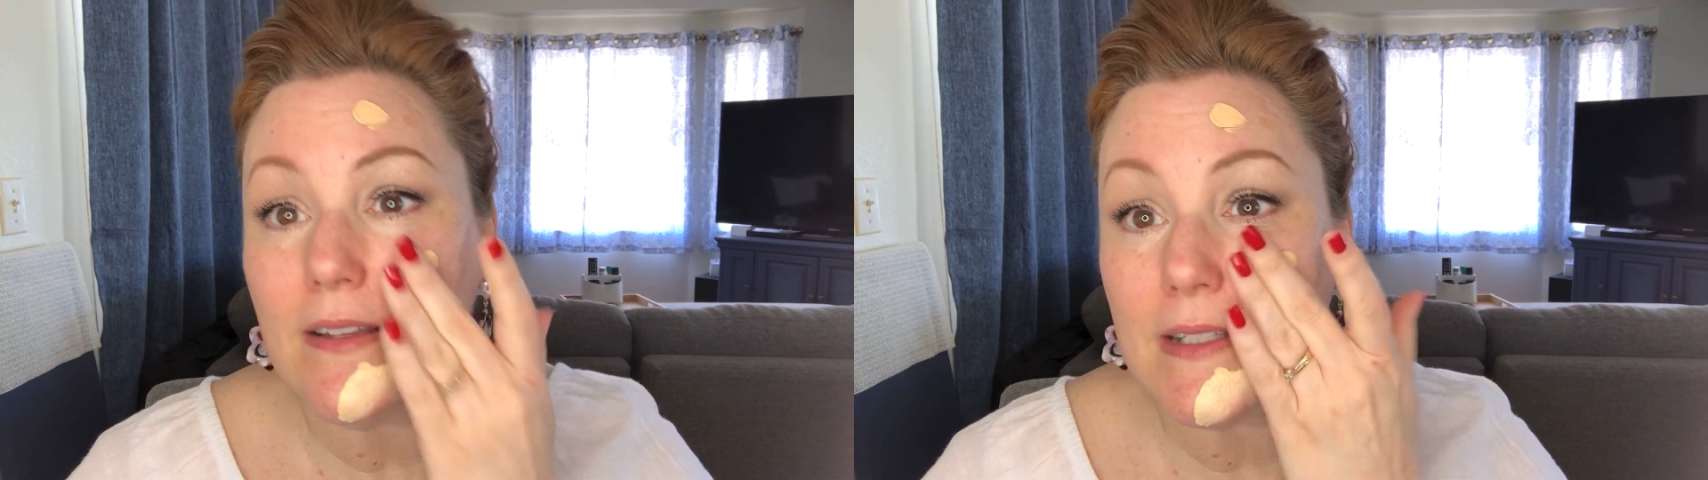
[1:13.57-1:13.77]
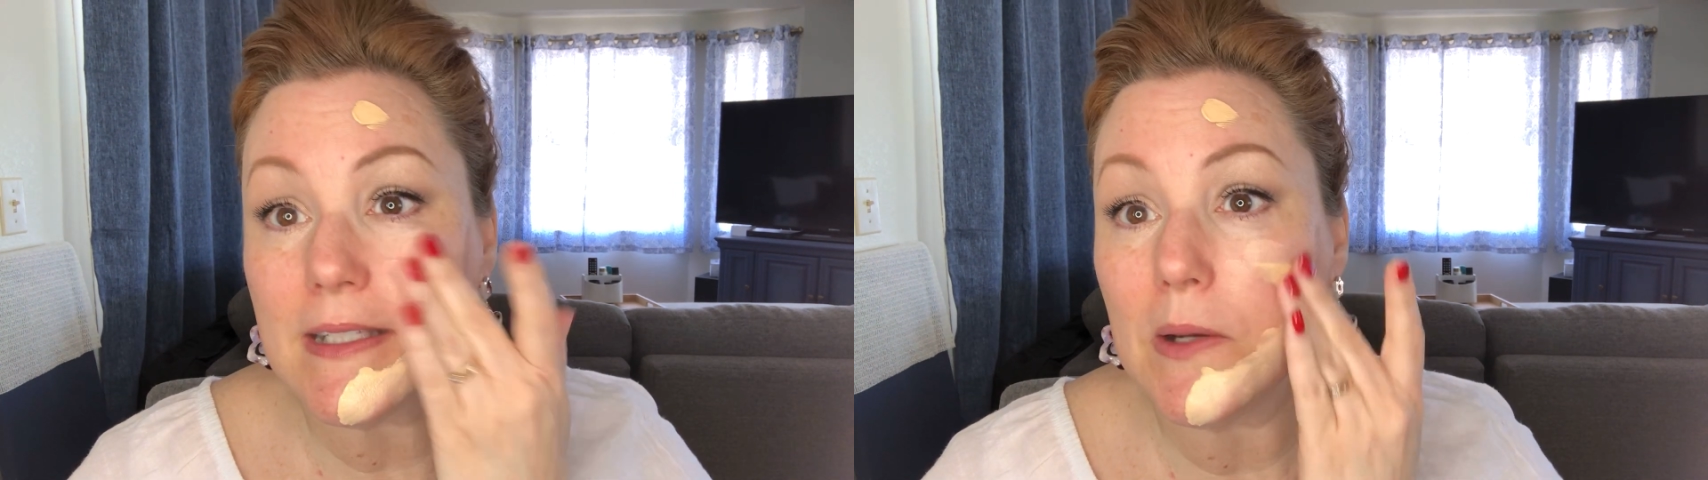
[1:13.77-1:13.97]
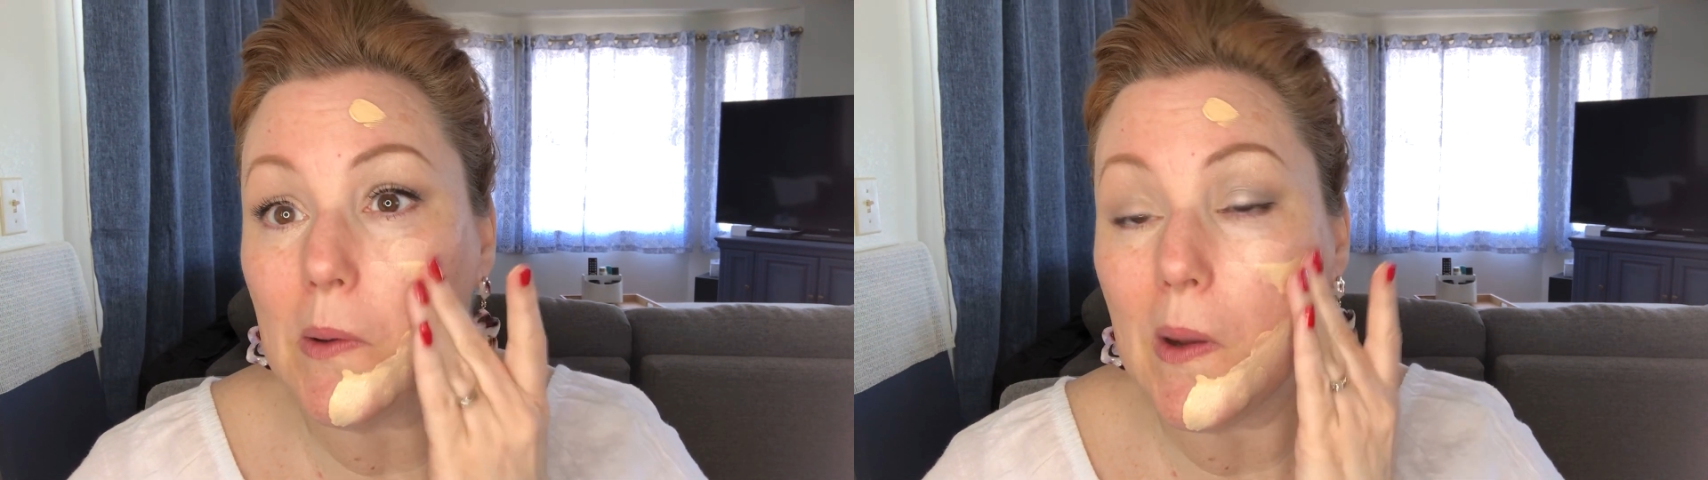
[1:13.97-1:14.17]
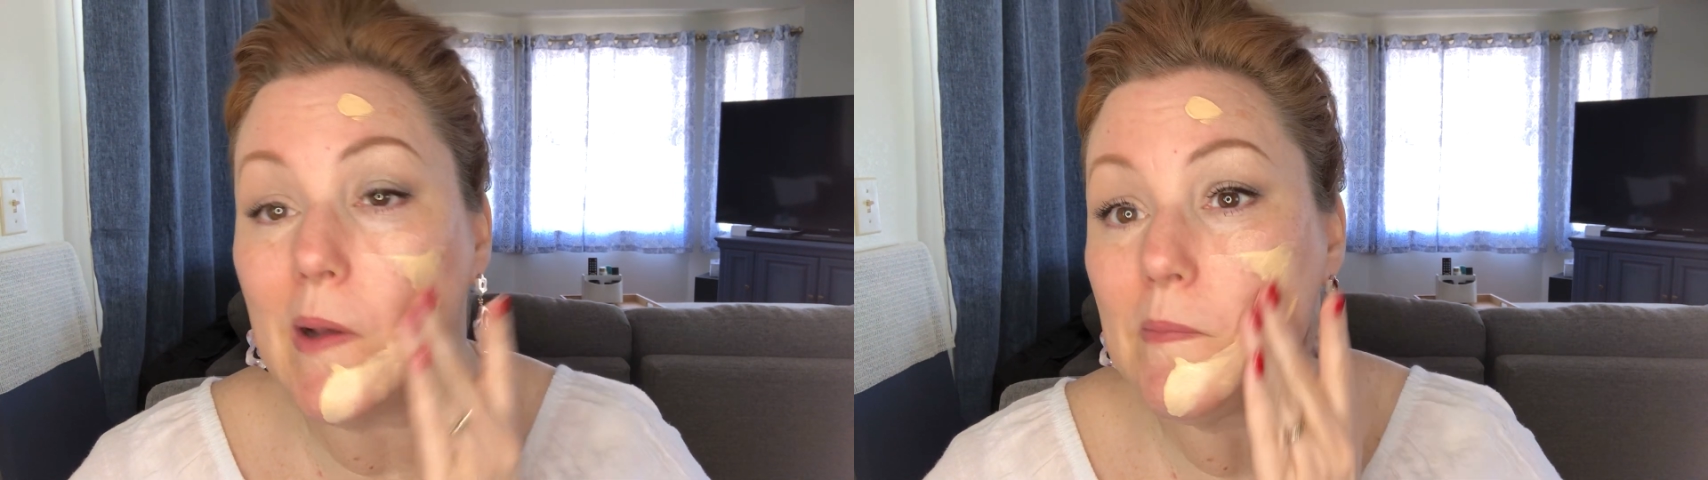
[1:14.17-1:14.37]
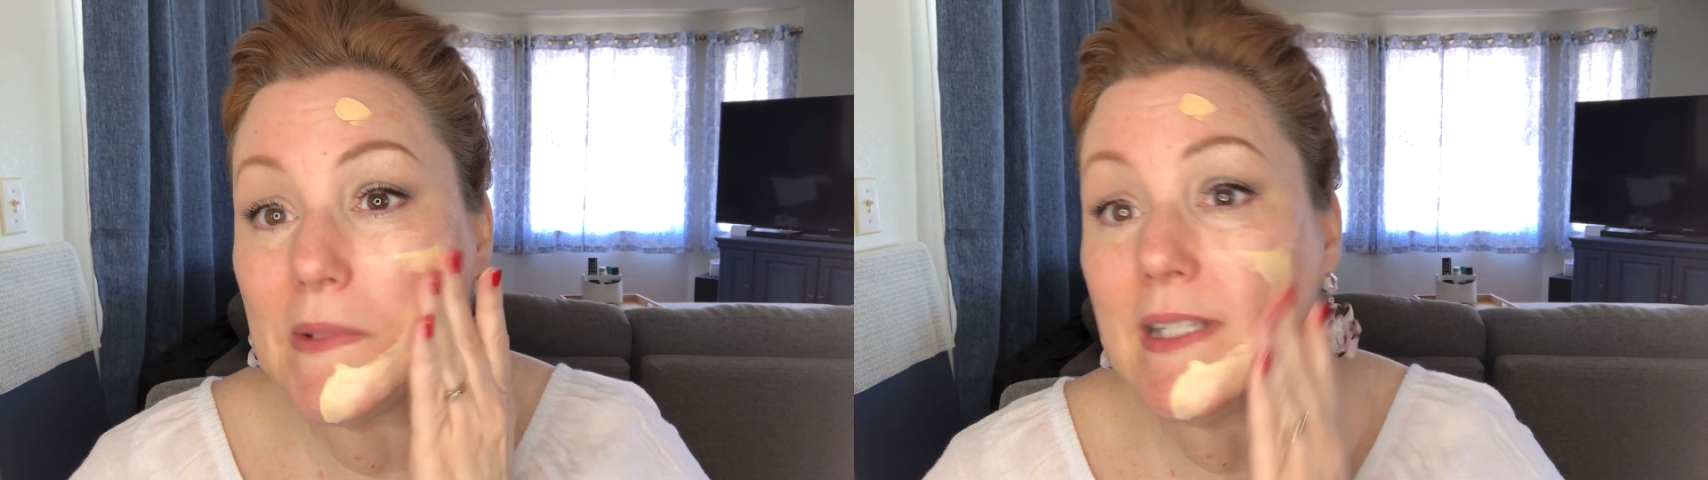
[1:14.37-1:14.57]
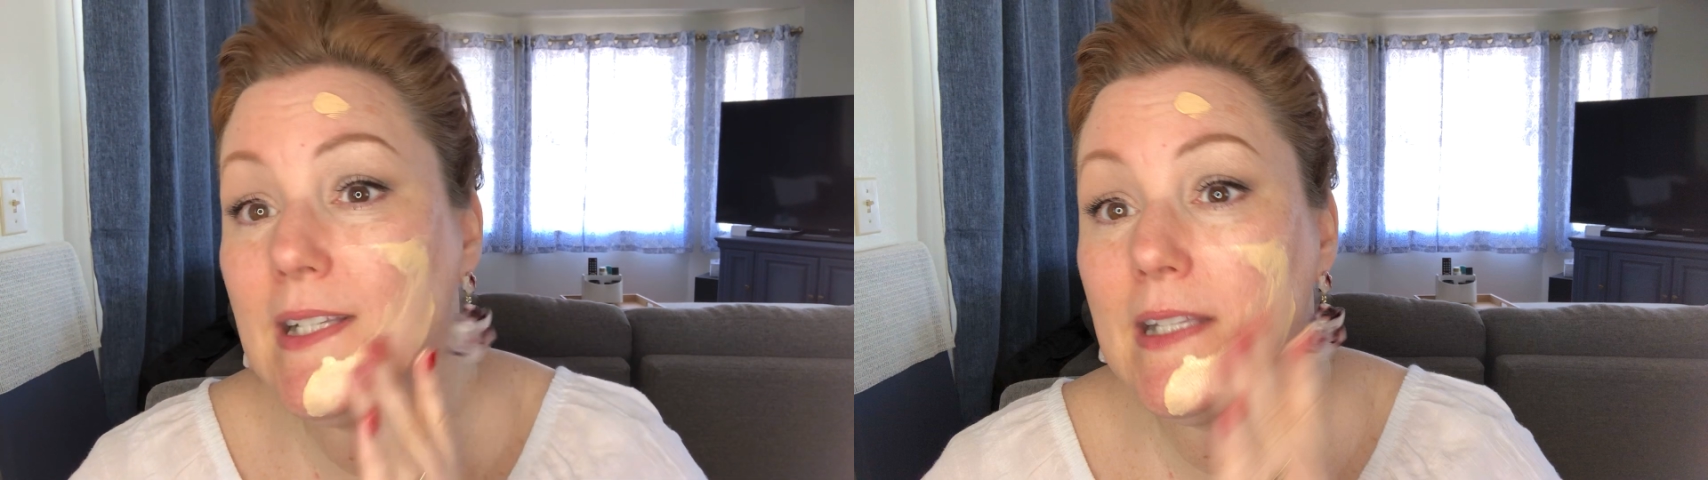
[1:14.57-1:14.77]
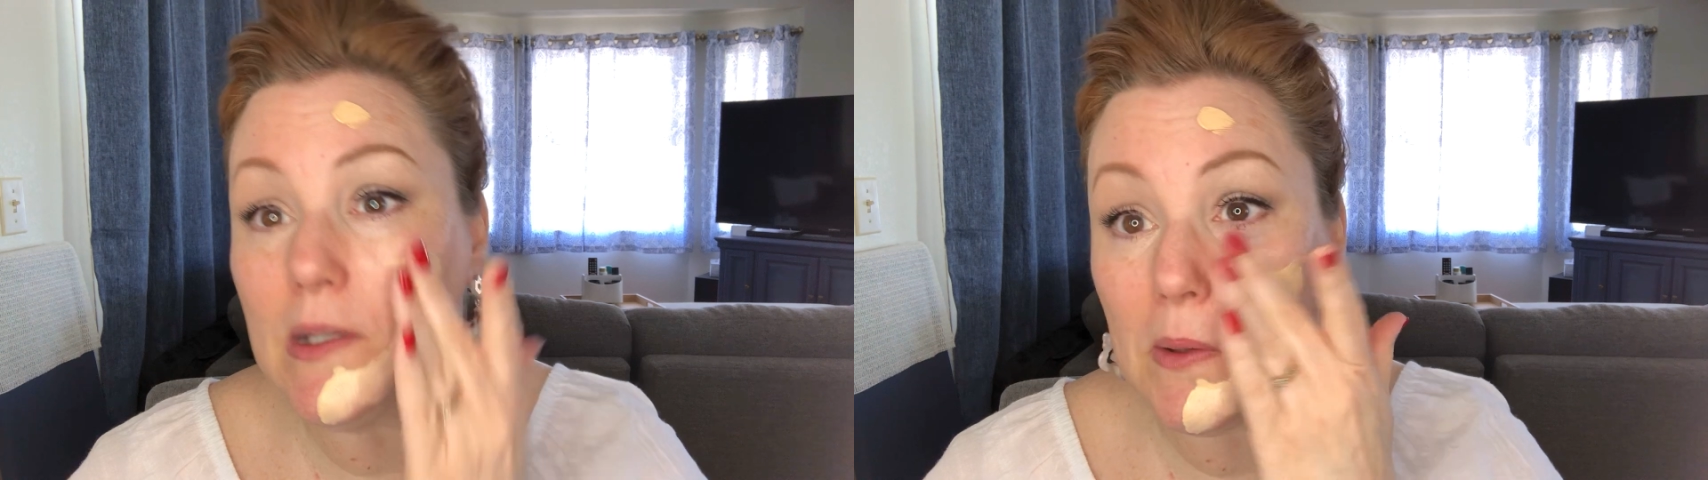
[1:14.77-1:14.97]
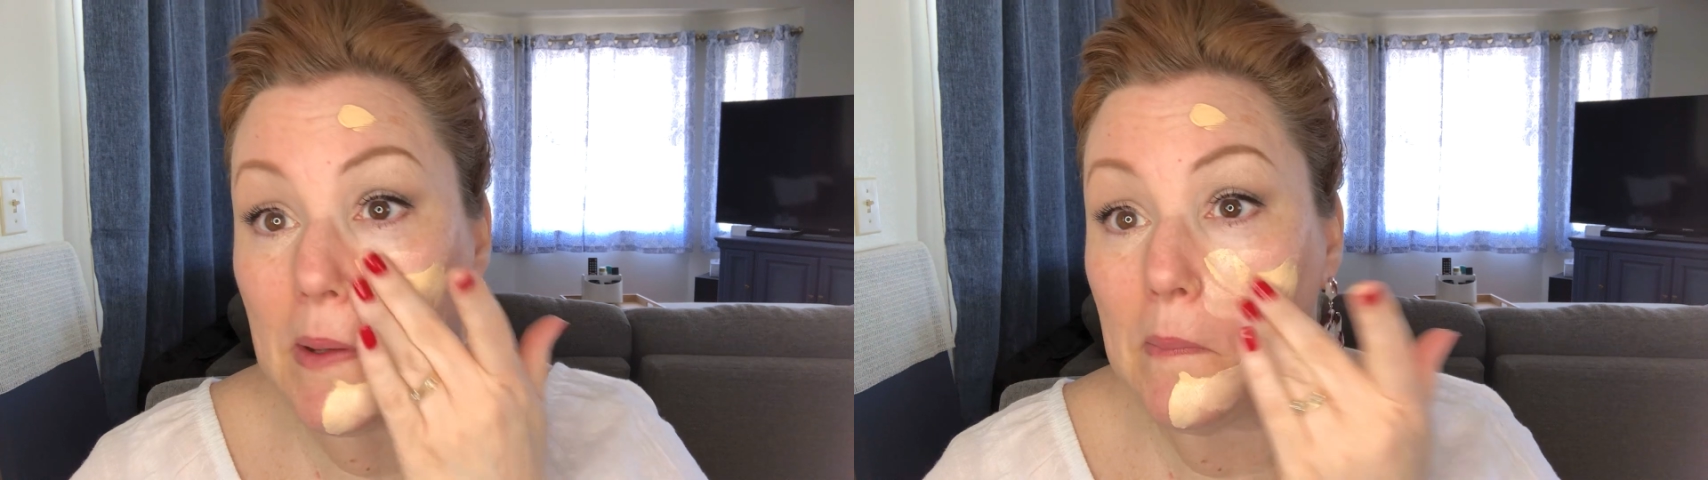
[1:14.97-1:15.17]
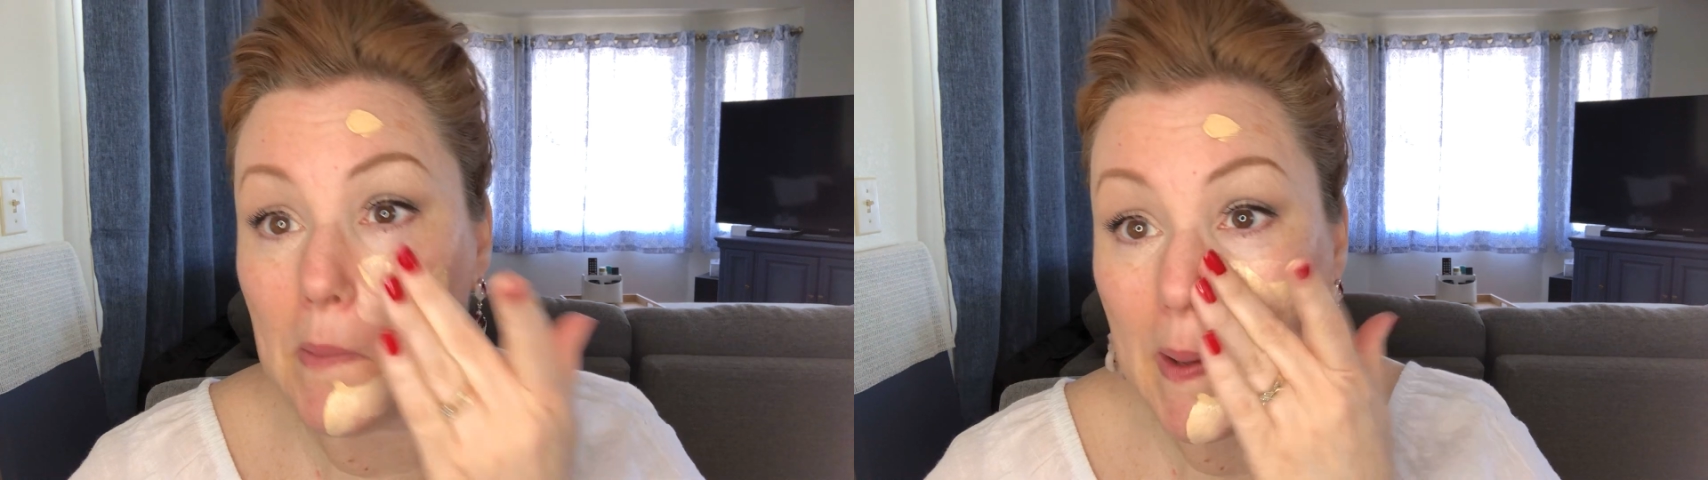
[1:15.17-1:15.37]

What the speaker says: So CC cream